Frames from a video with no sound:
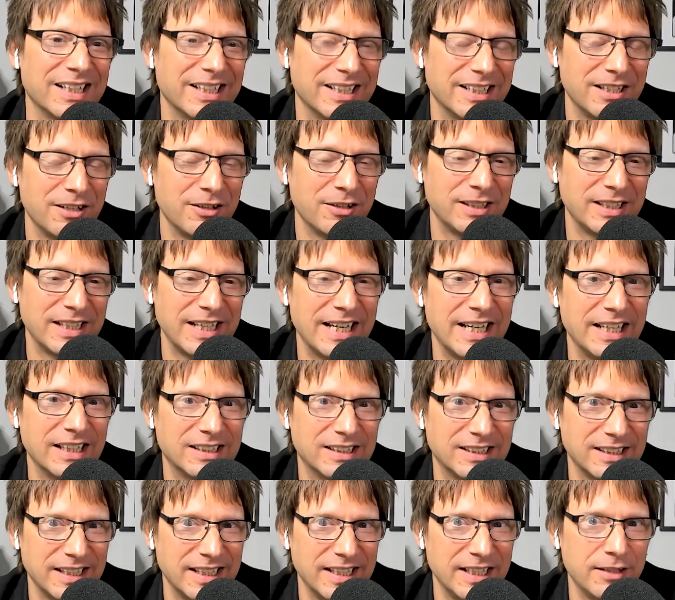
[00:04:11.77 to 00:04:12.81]
You know,
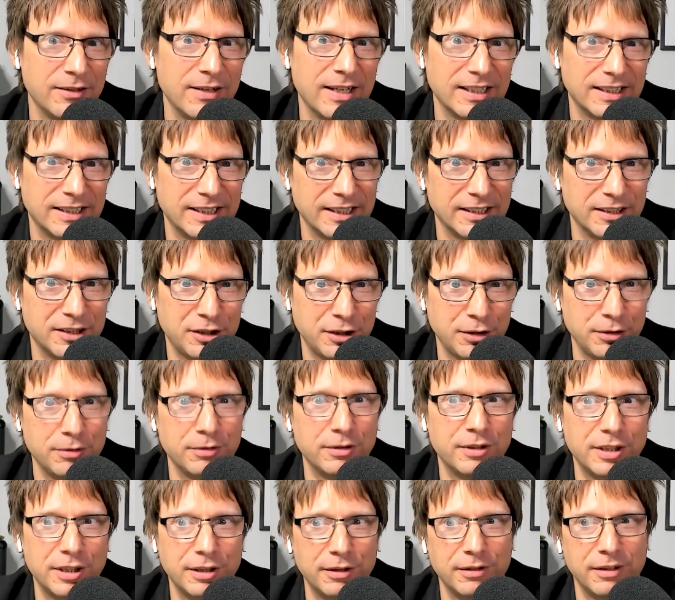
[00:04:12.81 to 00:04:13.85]
it's interesting due
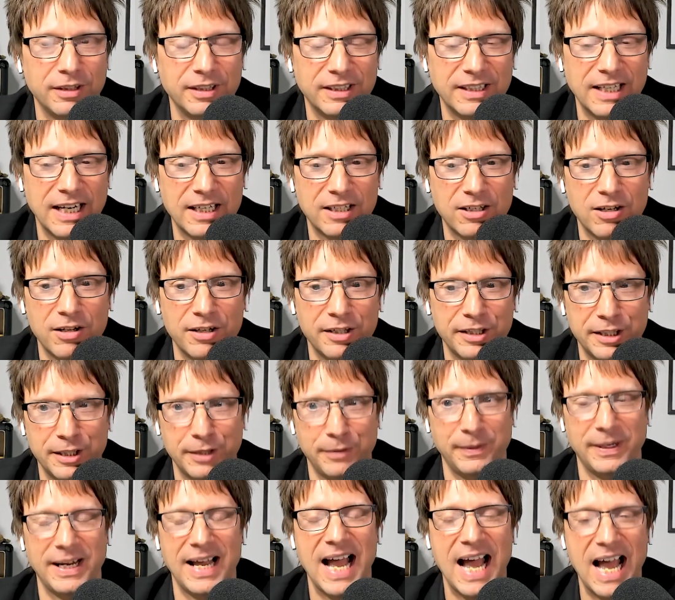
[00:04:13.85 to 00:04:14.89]
to the
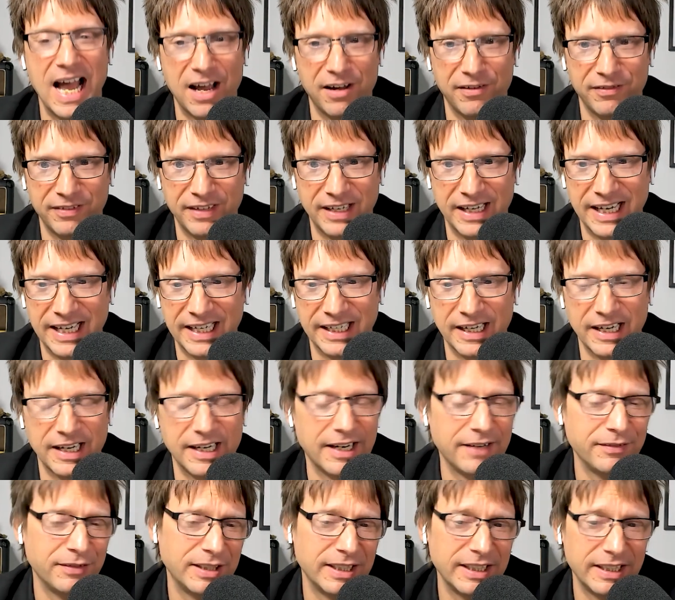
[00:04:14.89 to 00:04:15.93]
technology we have, and
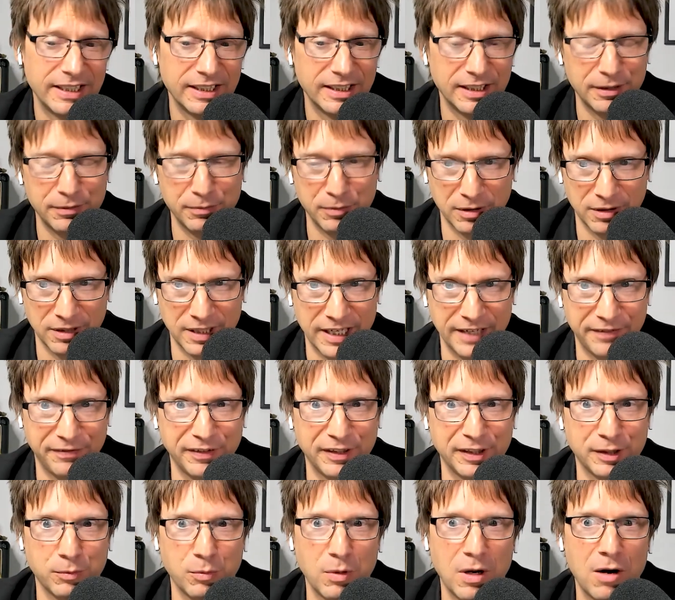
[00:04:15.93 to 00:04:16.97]
I've seen this in real life
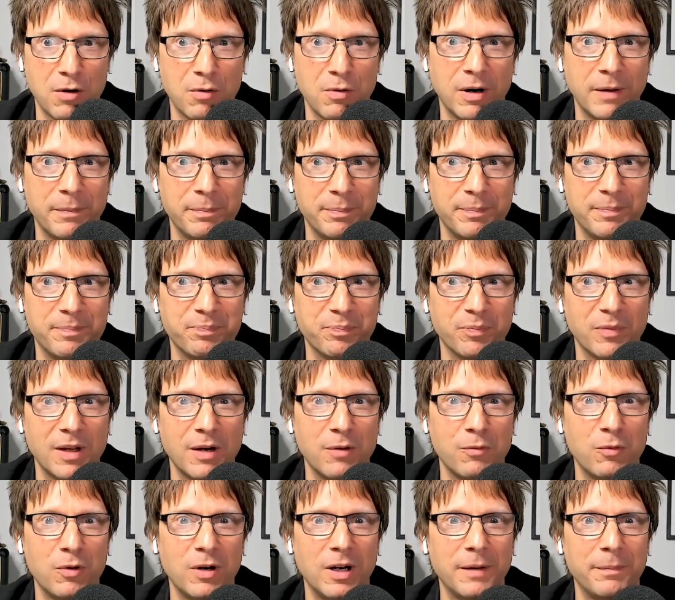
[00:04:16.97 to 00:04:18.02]
as well,
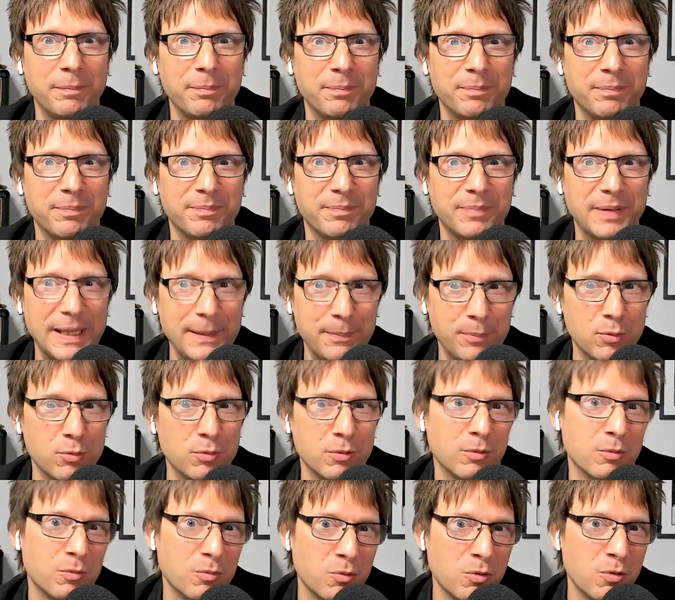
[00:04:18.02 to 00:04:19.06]
where
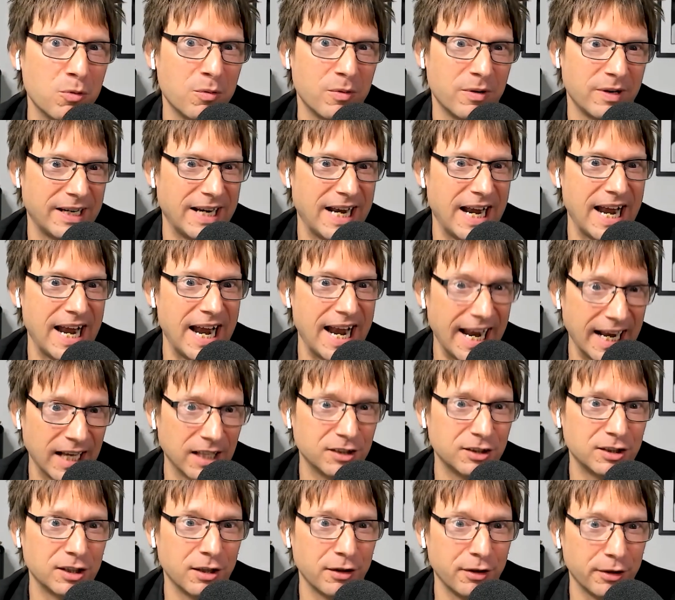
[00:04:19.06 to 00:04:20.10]
people will
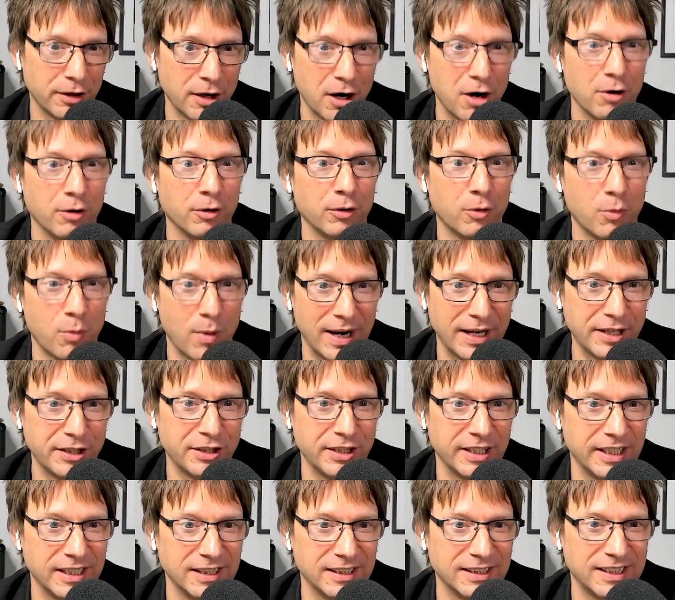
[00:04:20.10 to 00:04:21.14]
answer their own
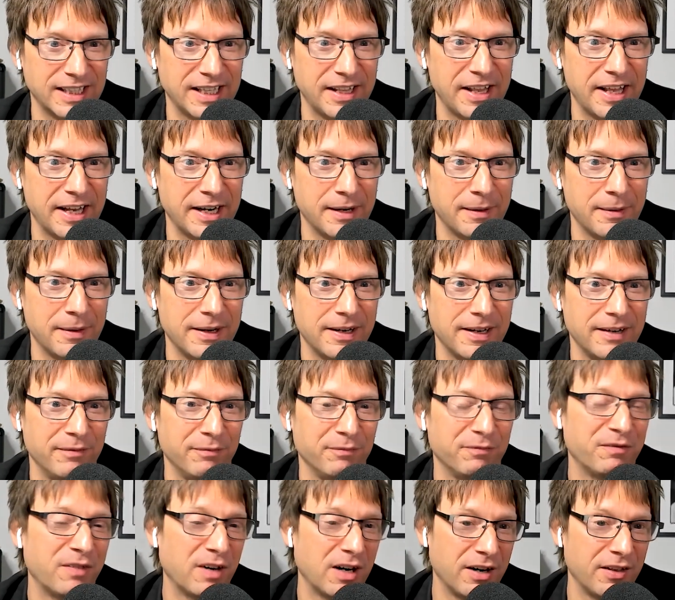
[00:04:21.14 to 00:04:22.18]
questions and then
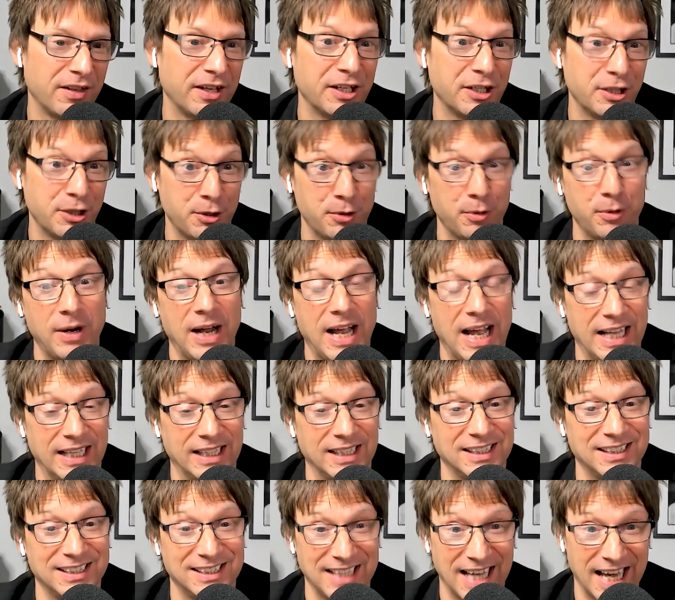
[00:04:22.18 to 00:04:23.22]
infer that you
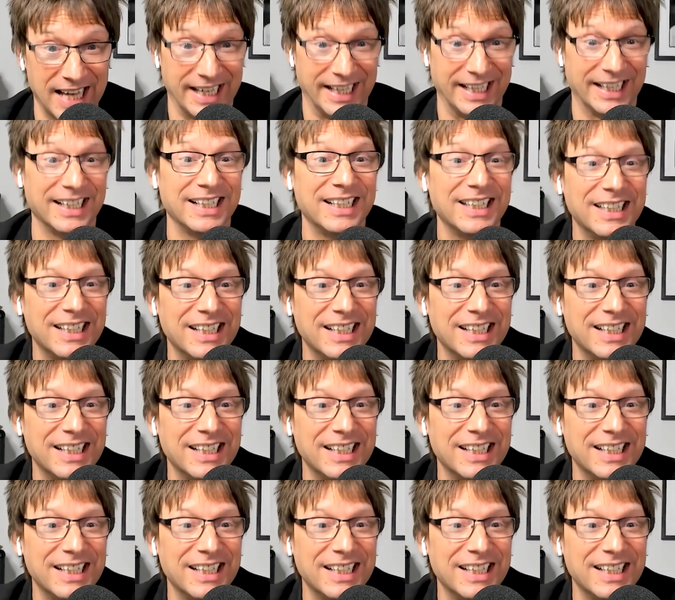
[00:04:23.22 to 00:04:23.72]
had said it.